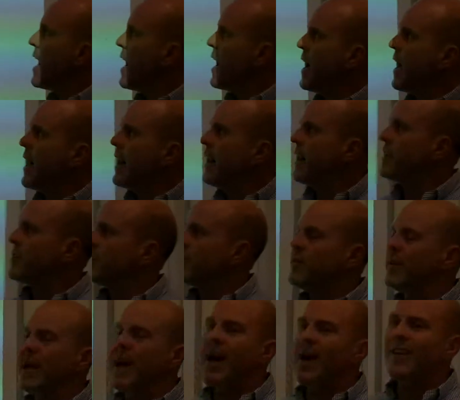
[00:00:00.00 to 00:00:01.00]
and so
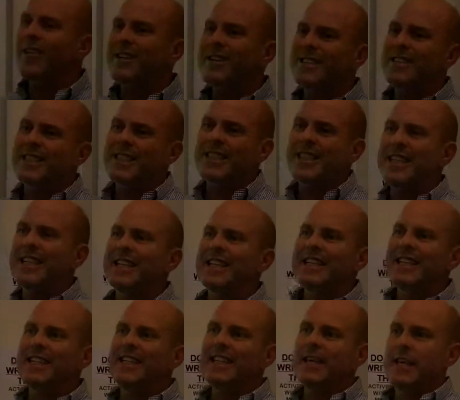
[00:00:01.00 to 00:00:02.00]
now it's
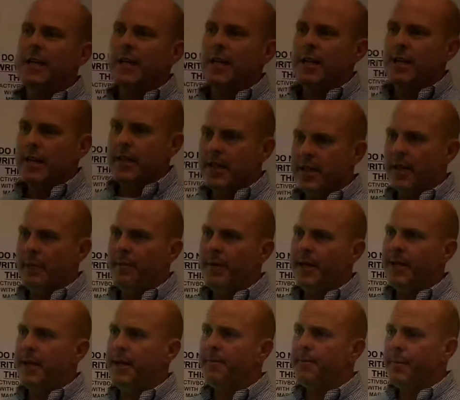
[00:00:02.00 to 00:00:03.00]
in the
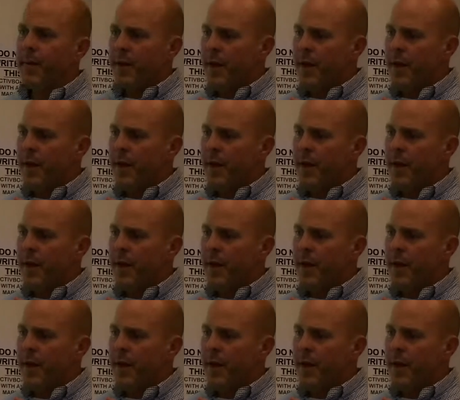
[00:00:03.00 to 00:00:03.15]
committee.